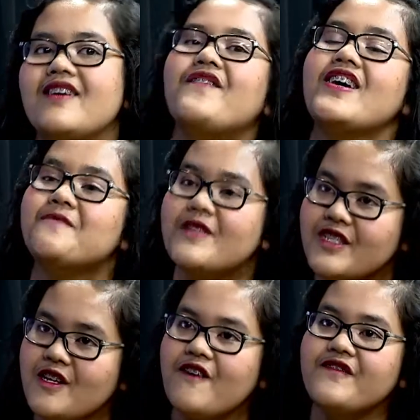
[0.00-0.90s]
vice
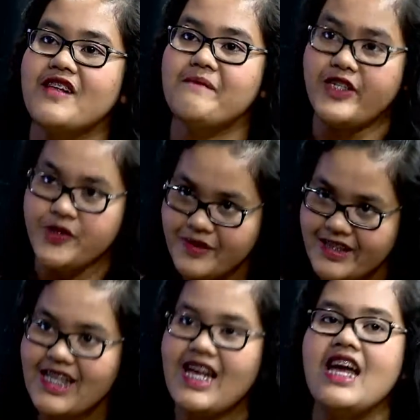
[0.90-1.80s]
president of talent
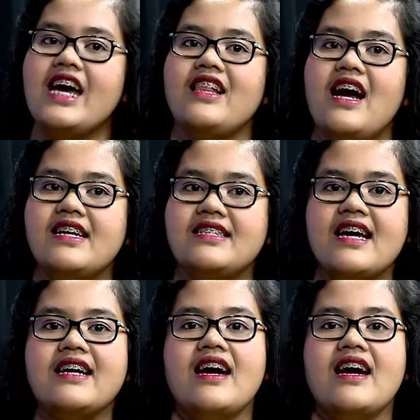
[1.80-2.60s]
management in ISEC,